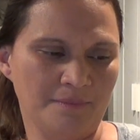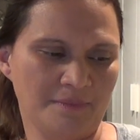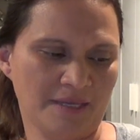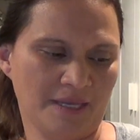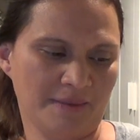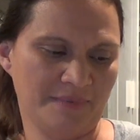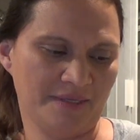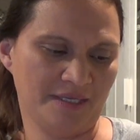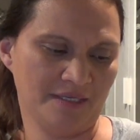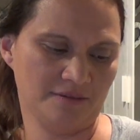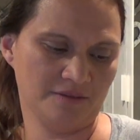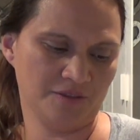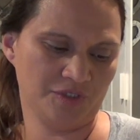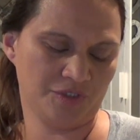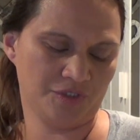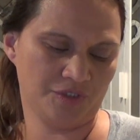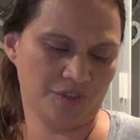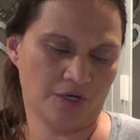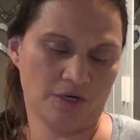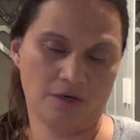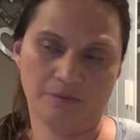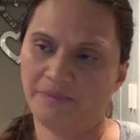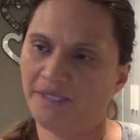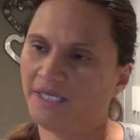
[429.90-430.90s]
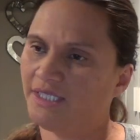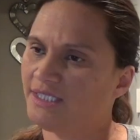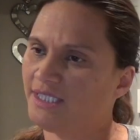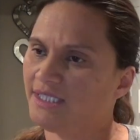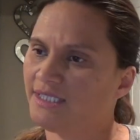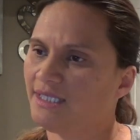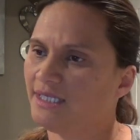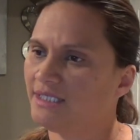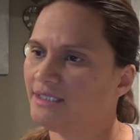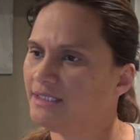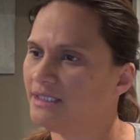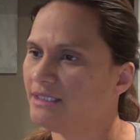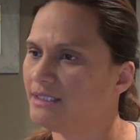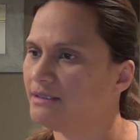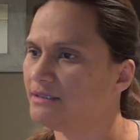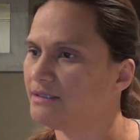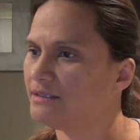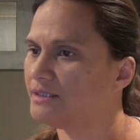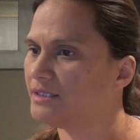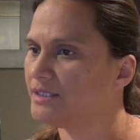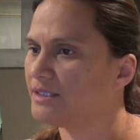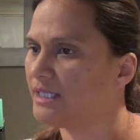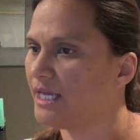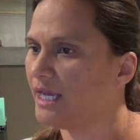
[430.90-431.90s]
Maybe it'll show because it doesn't
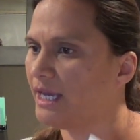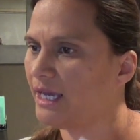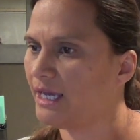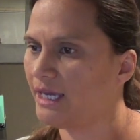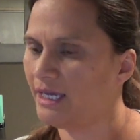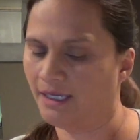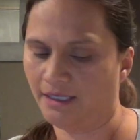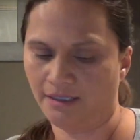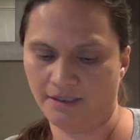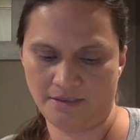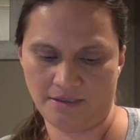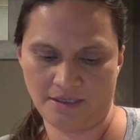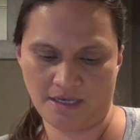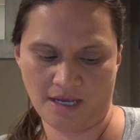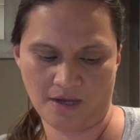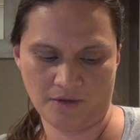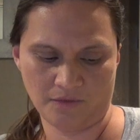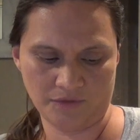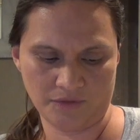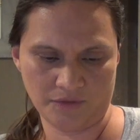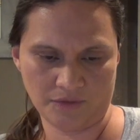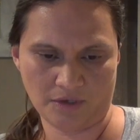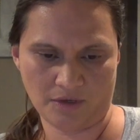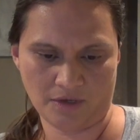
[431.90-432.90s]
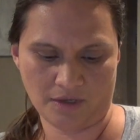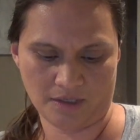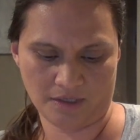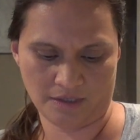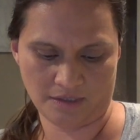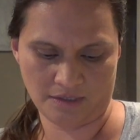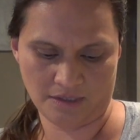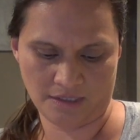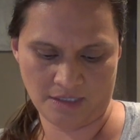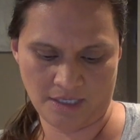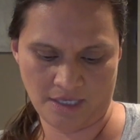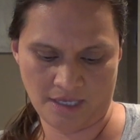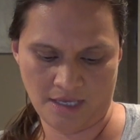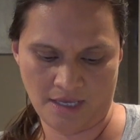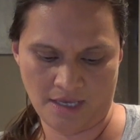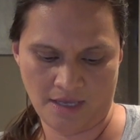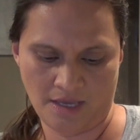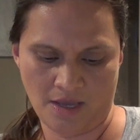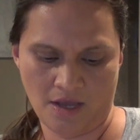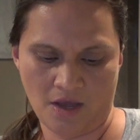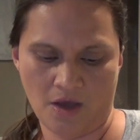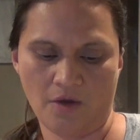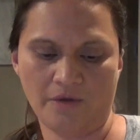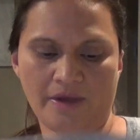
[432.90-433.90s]
say how tall.
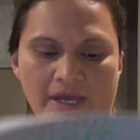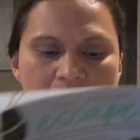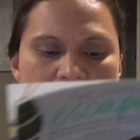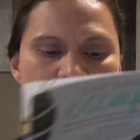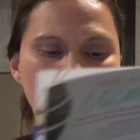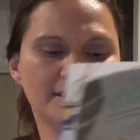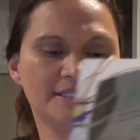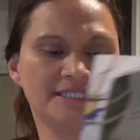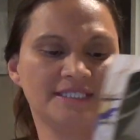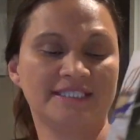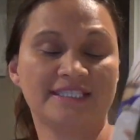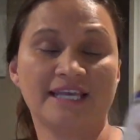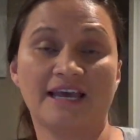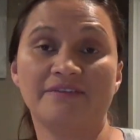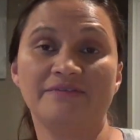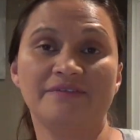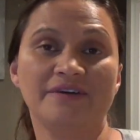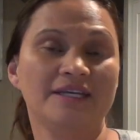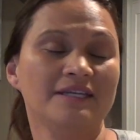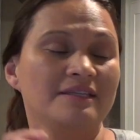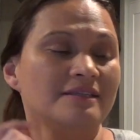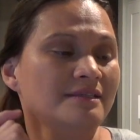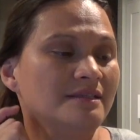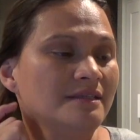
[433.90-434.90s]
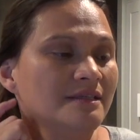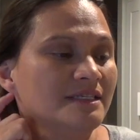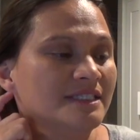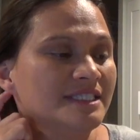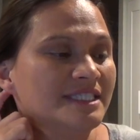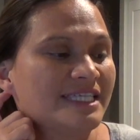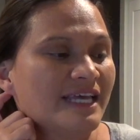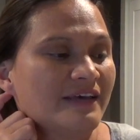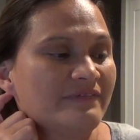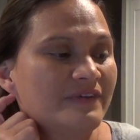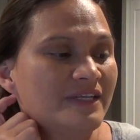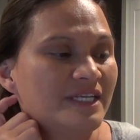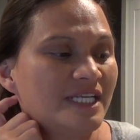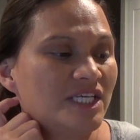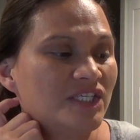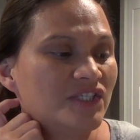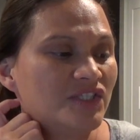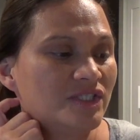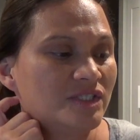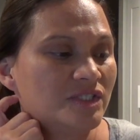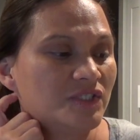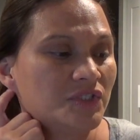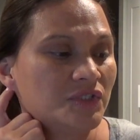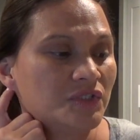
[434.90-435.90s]
Okay, it's 7
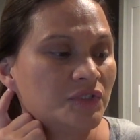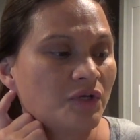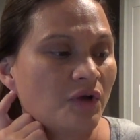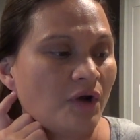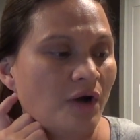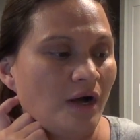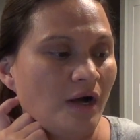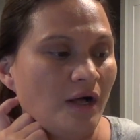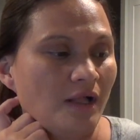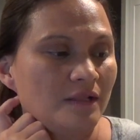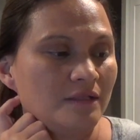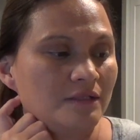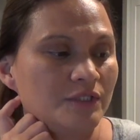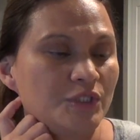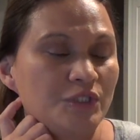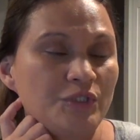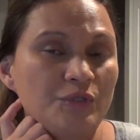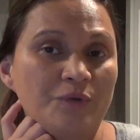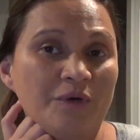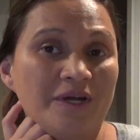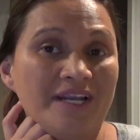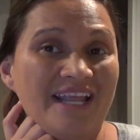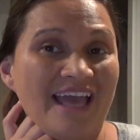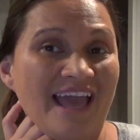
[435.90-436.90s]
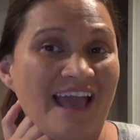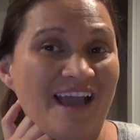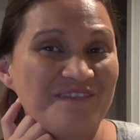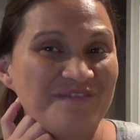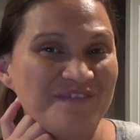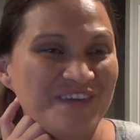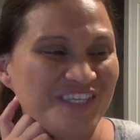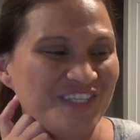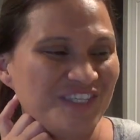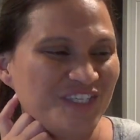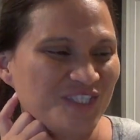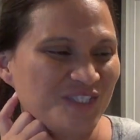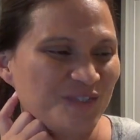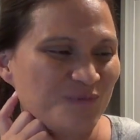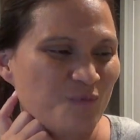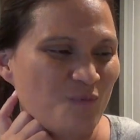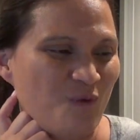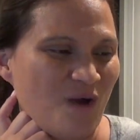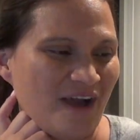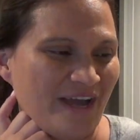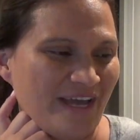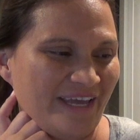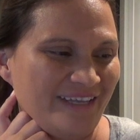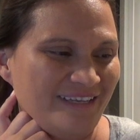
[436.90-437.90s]
inches tall, 2.5 inches
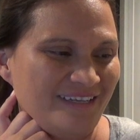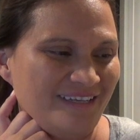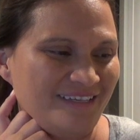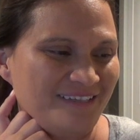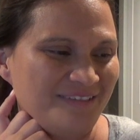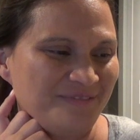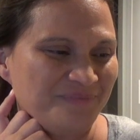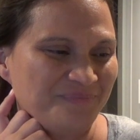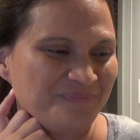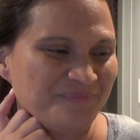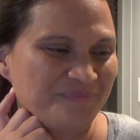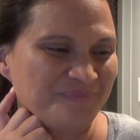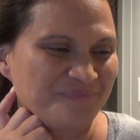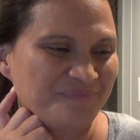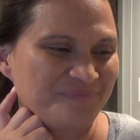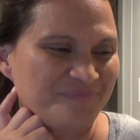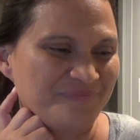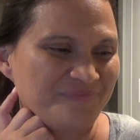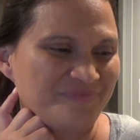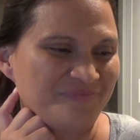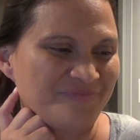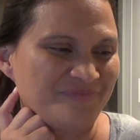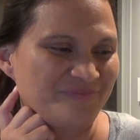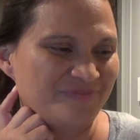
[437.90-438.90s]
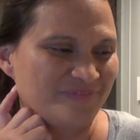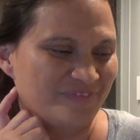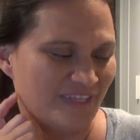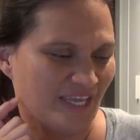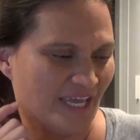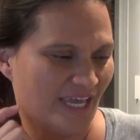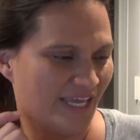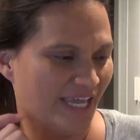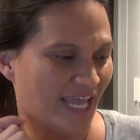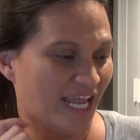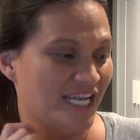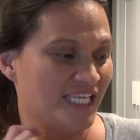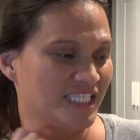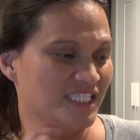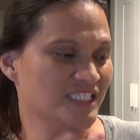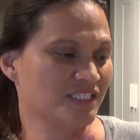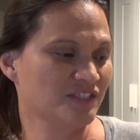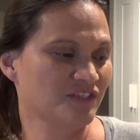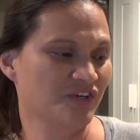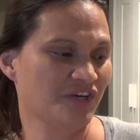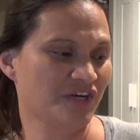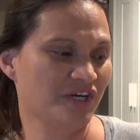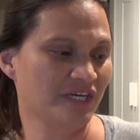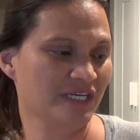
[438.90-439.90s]
wide. Okay, and
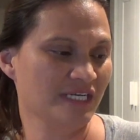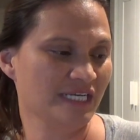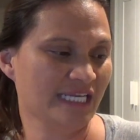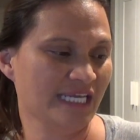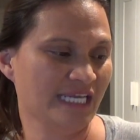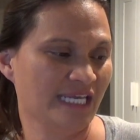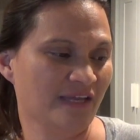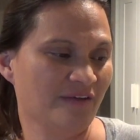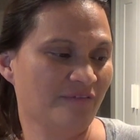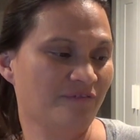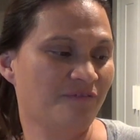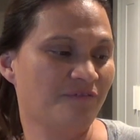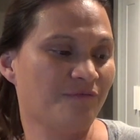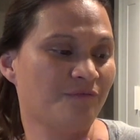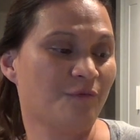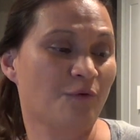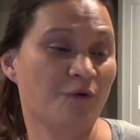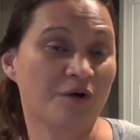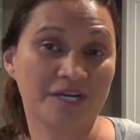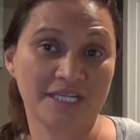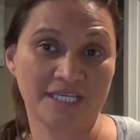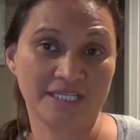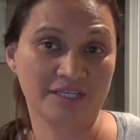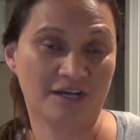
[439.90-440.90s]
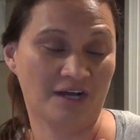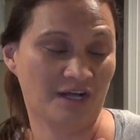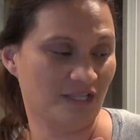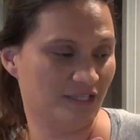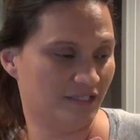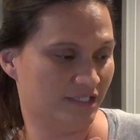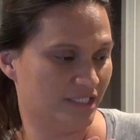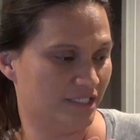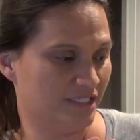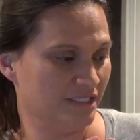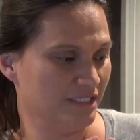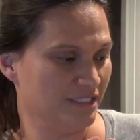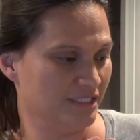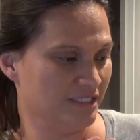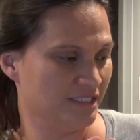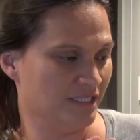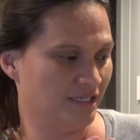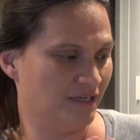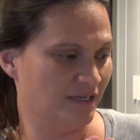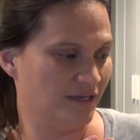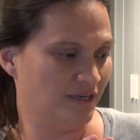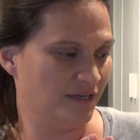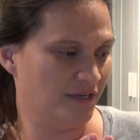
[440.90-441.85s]
it's currently $40.